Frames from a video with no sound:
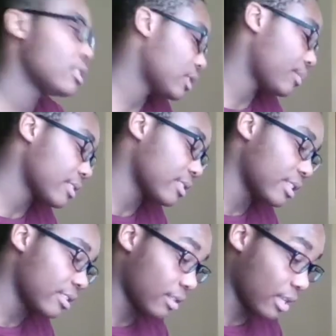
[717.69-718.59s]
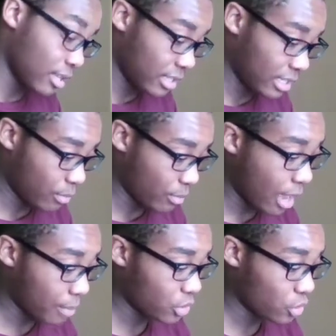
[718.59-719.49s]
just depends on the
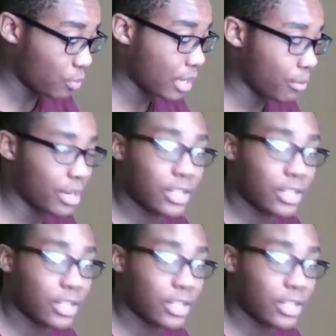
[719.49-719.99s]
option you pick. But it's